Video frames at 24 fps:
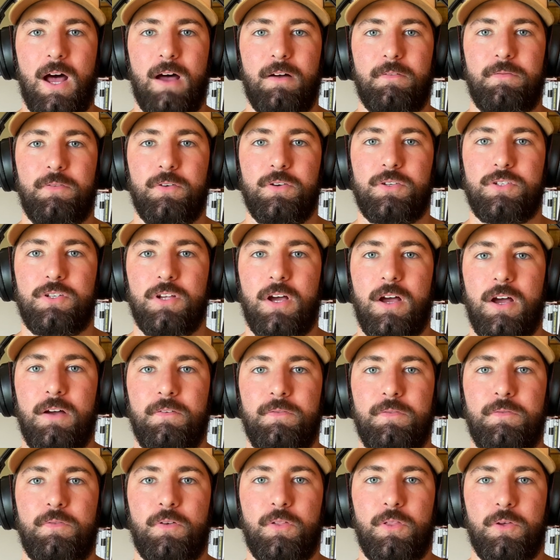first
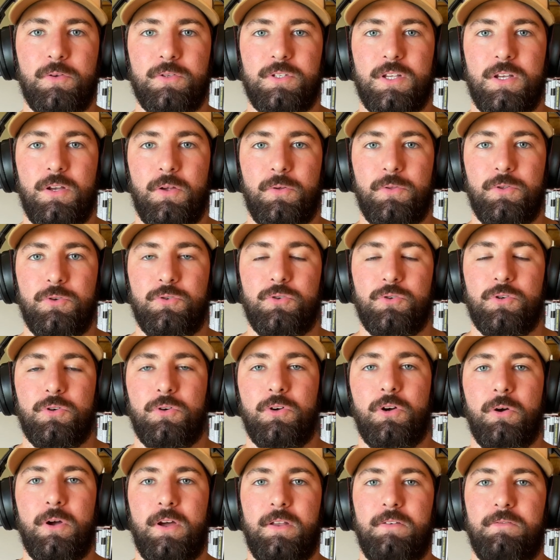off, for those that know the drill,
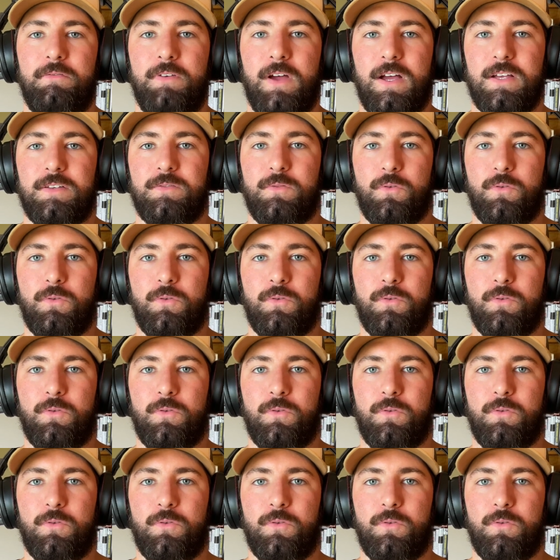go ahead and fast